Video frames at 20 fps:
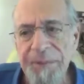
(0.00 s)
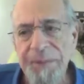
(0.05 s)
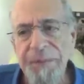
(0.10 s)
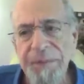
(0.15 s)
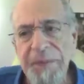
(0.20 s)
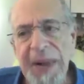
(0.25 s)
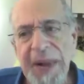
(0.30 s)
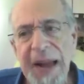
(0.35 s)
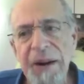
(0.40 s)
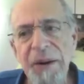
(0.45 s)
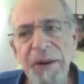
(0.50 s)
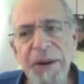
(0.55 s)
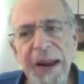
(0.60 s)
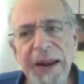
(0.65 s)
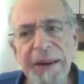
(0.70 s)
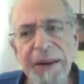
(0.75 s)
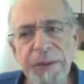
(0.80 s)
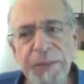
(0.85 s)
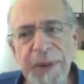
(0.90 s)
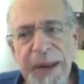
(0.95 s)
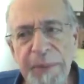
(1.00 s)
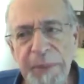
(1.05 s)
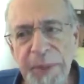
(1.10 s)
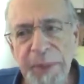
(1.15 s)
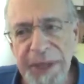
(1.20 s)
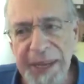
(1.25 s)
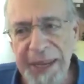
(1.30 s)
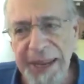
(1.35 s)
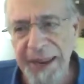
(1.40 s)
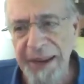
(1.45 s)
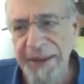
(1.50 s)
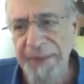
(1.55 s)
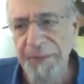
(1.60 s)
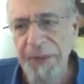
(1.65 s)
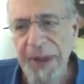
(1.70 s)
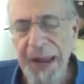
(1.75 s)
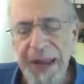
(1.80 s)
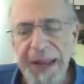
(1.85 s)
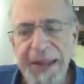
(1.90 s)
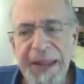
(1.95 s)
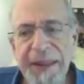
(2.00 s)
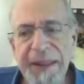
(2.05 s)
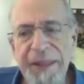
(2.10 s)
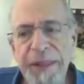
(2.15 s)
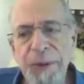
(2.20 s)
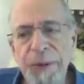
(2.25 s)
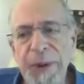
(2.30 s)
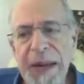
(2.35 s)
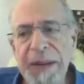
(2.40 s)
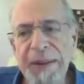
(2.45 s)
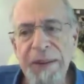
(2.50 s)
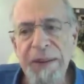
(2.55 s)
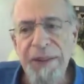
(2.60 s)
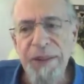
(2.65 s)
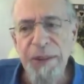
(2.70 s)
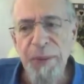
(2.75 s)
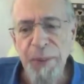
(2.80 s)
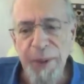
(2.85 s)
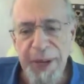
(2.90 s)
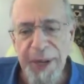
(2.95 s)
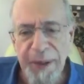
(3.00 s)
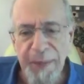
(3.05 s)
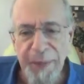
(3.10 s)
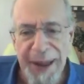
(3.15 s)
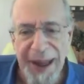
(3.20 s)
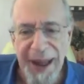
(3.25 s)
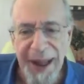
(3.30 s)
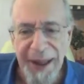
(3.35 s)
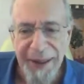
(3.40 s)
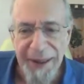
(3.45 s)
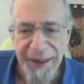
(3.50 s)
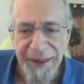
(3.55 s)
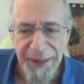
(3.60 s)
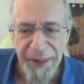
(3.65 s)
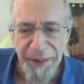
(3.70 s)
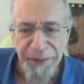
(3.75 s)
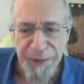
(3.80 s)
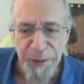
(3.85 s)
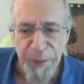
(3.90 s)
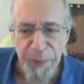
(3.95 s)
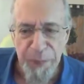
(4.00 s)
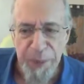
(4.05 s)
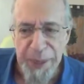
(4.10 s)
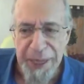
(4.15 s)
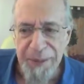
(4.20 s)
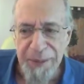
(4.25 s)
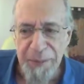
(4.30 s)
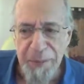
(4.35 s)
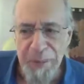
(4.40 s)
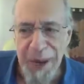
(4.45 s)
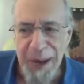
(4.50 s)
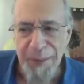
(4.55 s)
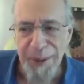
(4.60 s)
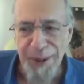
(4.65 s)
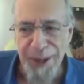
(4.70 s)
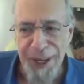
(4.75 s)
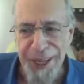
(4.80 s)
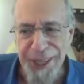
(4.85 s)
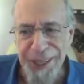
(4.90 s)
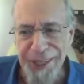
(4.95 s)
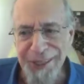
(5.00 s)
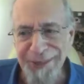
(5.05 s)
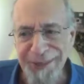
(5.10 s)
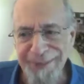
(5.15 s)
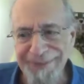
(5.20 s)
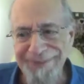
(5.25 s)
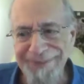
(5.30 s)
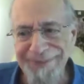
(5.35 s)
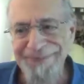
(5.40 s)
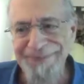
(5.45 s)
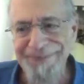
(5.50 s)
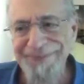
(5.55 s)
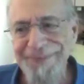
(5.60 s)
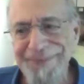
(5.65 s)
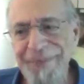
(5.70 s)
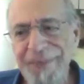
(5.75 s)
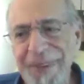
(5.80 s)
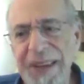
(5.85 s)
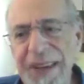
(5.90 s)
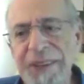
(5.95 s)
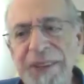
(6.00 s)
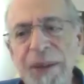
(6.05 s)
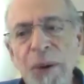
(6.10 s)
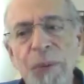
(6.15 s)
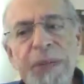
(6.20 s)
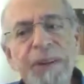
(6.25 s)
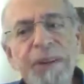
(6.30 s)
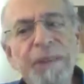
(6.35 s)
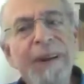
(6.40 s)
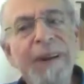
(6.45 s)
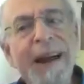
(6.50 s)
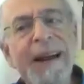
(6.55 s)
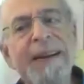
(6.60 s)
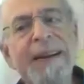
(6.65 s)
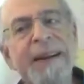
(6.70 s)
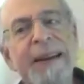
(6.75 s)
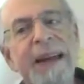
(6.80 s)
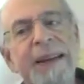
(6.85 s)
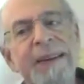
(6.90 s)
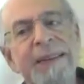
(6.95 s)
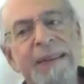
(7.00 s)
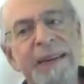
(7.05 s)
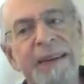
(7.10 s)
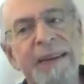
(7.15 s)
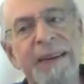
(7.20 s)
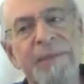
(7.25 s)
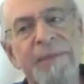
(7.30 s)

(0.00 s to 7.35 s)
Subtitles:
I don't like remembering it. It threatens to bring back the forbidden memories. And so we defend against it.